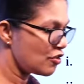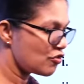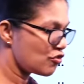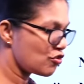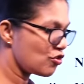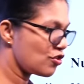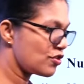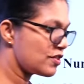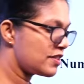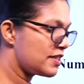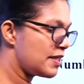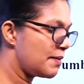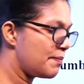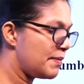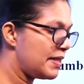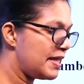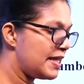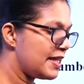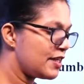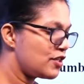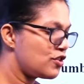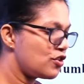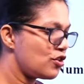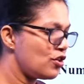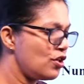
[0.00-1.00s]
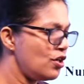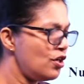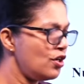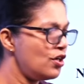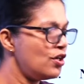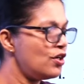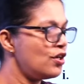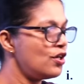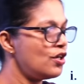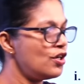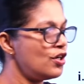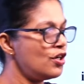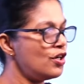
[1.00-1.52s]
So similar to
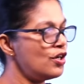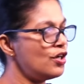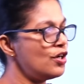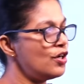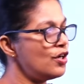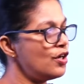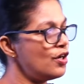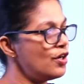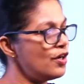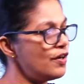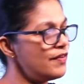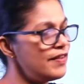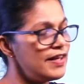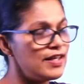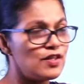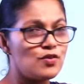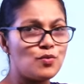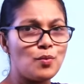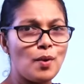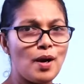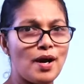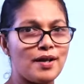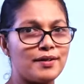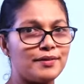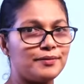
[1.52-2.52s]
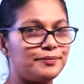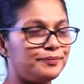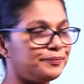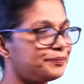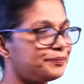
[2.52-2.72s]
this one.